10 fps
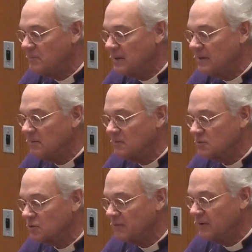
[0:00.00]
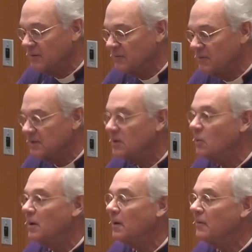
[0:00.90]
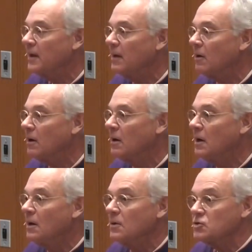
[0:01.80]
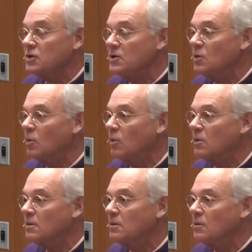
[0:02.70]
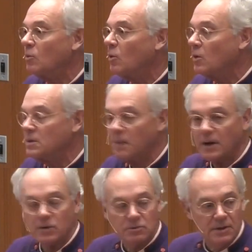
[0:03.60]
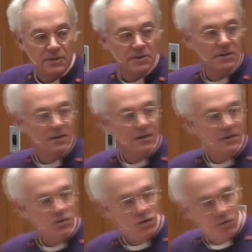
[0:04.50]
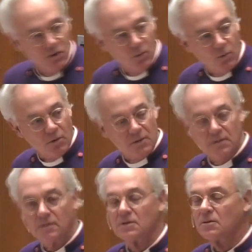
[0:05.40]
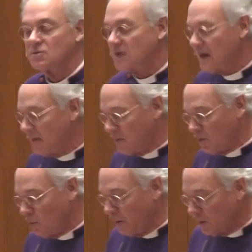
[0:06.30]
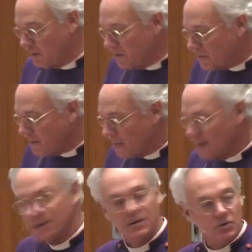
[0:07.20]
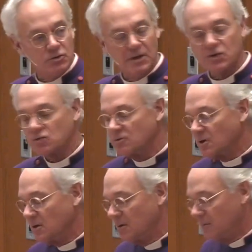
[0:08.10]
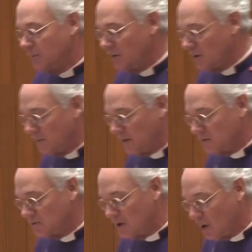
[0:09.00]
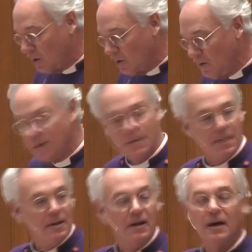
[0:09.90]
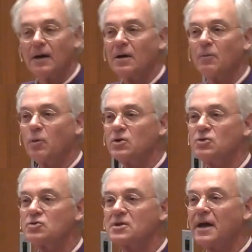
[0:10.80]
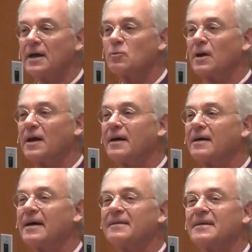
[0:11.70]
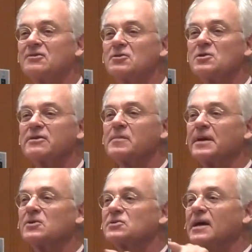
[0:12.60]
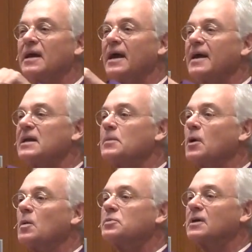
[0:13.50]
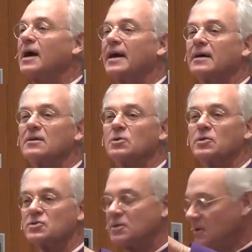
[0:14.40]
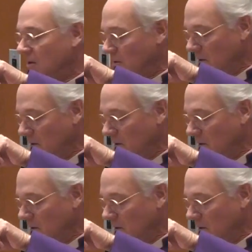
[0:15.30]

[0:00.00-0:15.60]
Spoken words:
been serving very well. They are Senior Warden Ward Bondurant, Junior Warden Sam Wilmoth, Treasurer Bill Monroe. Would you stand while I introduce everybody else? And Andy O'Brien, who is here,